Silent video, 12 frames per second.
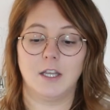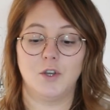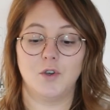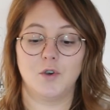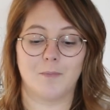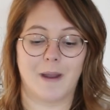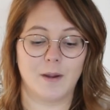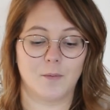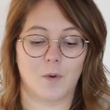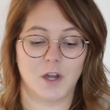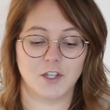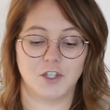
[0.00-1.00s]
you
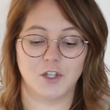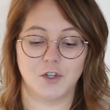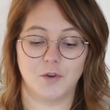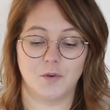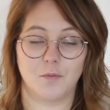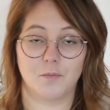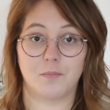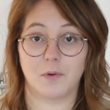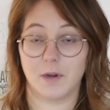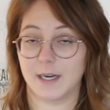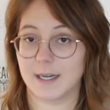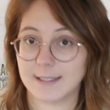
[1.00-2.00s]
might want to
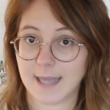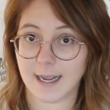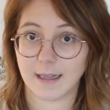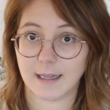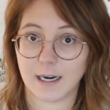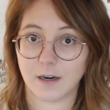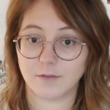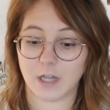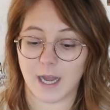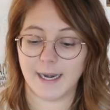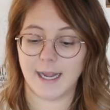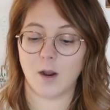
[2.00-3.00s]
put in a second layer of
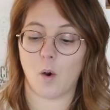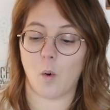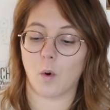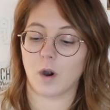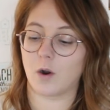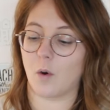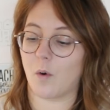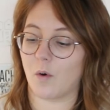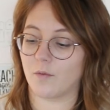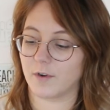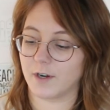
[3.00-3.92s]
lining or go over